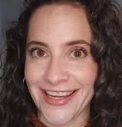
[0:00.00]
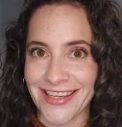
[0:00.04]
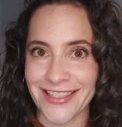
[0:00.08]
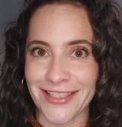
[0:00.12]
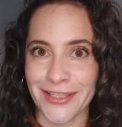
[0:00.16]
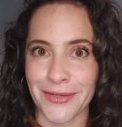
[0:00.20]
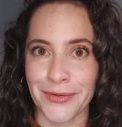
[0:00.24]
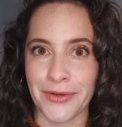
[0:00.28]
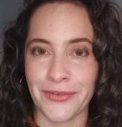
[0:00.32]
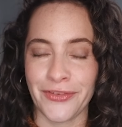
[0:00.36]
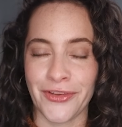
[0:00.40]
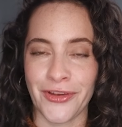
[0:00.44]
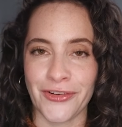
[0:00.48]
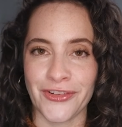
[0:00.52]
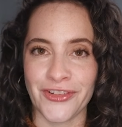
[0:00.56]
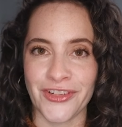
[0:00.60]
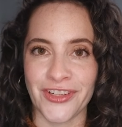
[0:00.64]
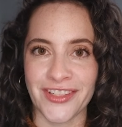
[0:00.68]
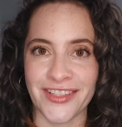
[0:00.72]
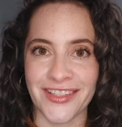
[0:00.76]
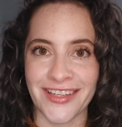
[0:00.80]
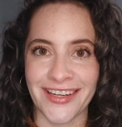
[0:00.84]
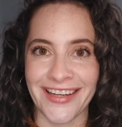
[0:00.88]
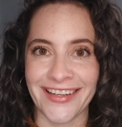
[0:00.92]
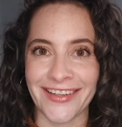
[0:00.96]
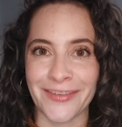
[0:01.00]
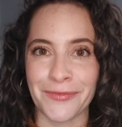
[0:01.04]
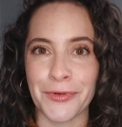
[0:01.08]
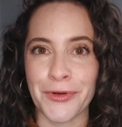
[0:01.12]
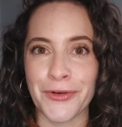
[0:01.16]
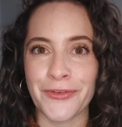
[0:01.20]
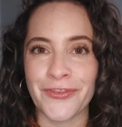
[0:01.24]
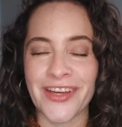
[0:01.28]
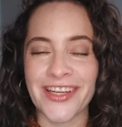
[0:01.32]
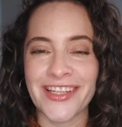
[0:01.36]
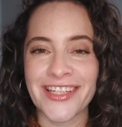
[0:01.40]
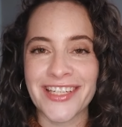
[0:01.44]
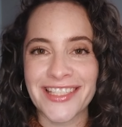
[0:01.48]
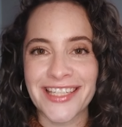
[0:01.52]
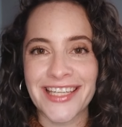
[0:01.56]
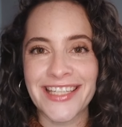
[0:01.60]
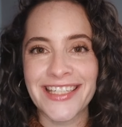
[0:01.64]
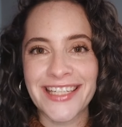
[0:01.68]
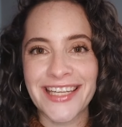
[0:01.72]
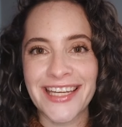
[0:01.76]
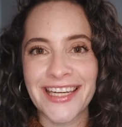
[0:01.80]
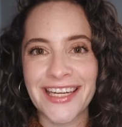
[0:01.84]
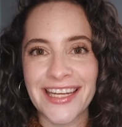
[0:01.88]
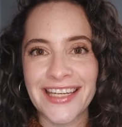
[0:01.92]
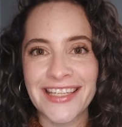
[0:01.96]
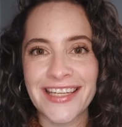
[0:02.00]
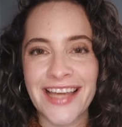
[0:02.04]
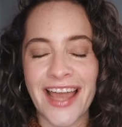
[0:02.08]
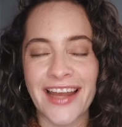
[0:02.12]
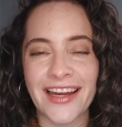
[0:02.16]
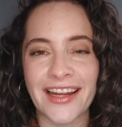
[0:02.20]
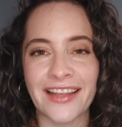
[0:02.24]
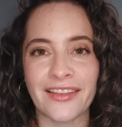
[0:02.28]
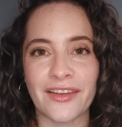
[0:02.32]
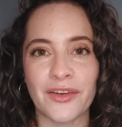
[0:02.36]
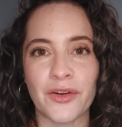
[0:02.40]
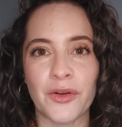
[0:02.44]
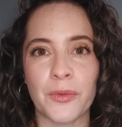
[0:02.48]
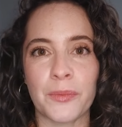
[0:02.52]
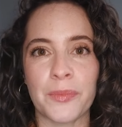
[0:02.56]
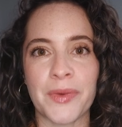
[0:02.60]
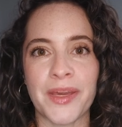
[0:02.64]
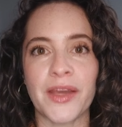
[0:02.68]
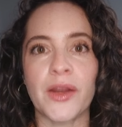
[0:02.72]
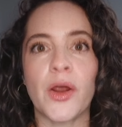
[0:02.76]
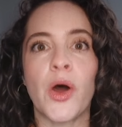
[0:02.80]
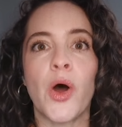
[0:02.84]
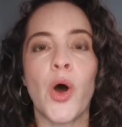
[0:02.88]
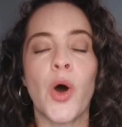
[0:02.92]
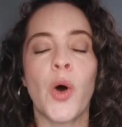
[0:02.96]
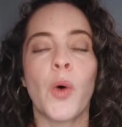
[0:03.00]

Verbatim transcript: So if you're just improving just a teeny tiny little bit,